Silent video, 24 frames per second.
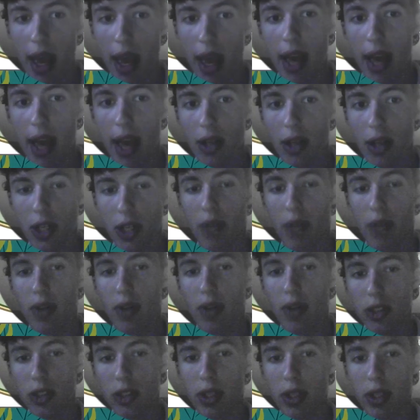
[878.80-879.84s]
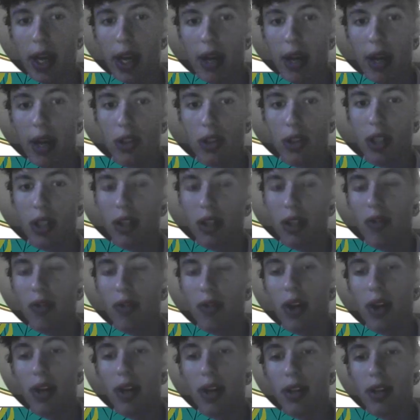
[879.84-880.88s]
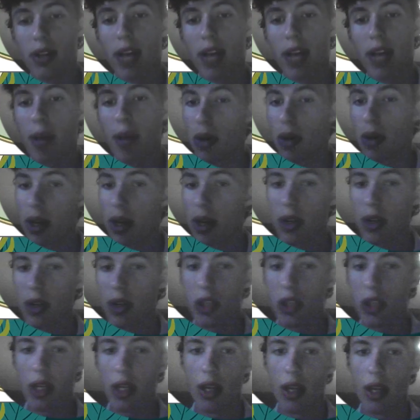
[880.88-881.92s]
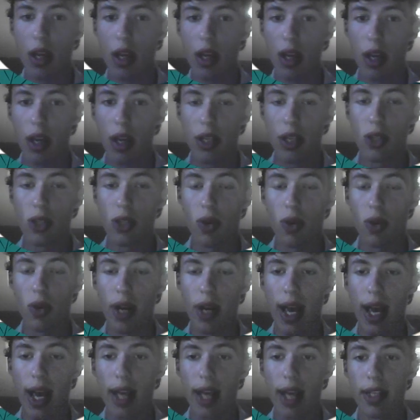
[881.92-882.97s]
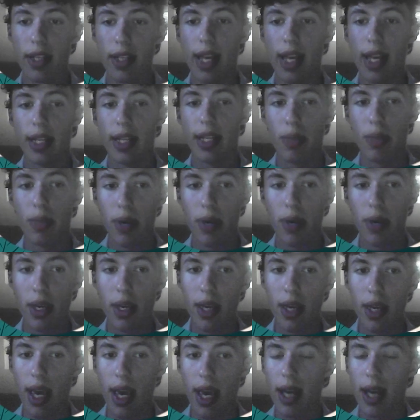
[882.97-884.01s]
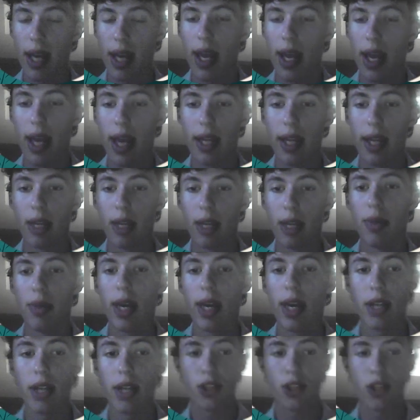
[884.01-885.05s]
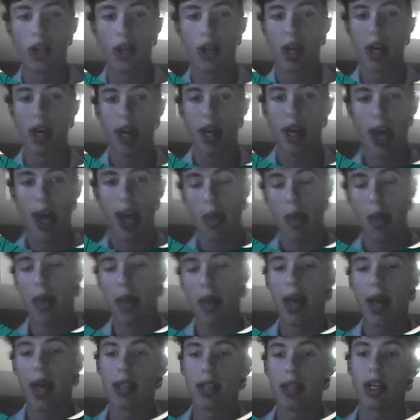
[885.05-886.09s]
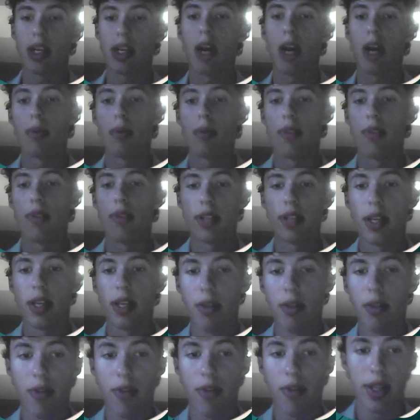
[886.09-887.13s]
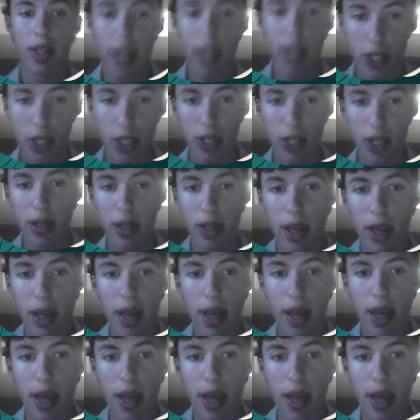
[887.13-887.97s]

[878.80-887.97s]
Energy conversion, the light energy is converted into chemical energy, stored as ATP and NADPH. And then lastly, carbon fixation.